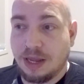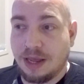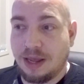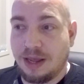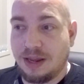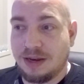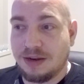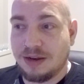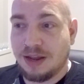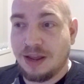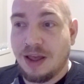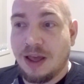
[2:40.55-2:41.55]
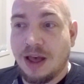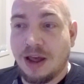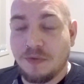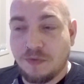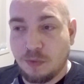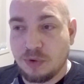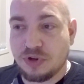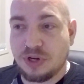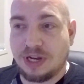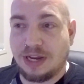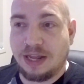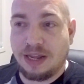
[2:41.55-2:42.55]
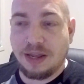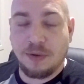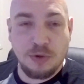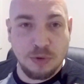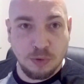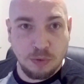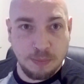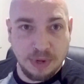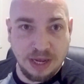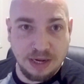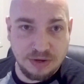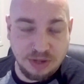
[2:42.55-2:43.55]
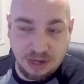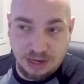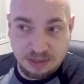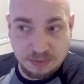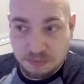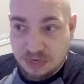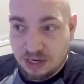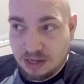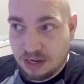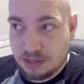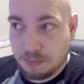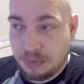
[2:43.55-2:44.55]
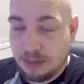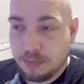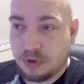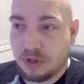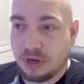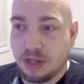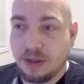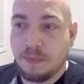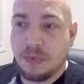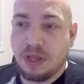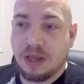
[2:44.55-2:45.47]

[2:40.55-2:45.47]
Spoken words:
and unfortunately, your page that has 10,000 people on it,